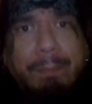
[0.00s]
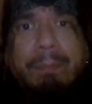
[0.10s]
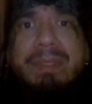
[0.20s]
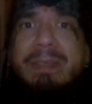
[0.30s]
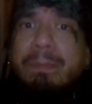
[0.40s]

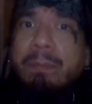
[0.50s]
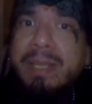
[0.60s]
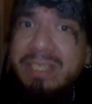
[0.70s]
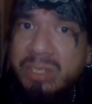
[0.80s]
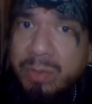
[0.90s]
Some of my
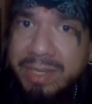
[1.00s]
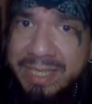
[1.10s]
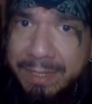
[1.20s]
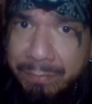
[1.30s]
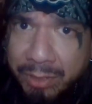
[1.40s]
students
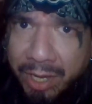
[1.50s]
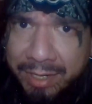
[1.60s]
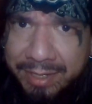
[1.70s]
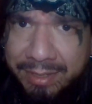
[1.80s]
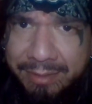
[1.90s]
have
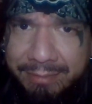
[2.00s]
forgotten.